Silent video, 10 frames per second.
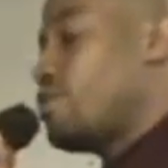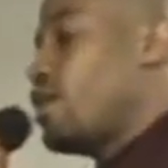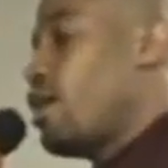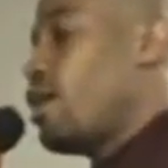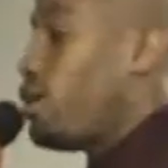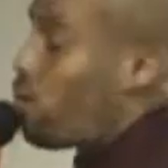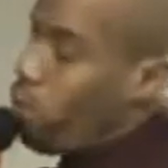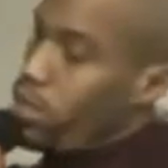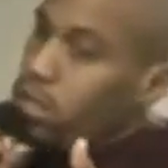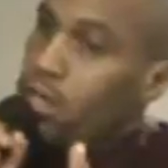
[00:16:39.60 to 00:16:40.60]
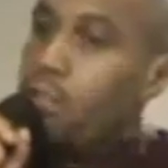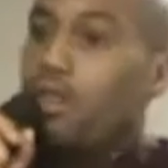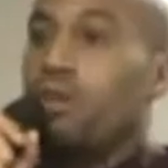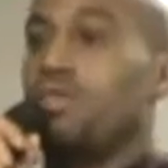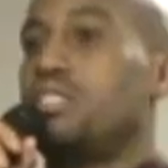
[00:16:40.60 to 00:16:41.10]
in God, you all still right.
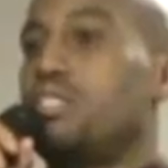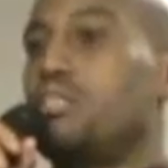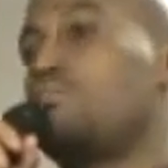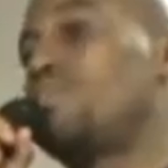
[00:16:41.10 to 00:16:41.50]
belong to Jesus.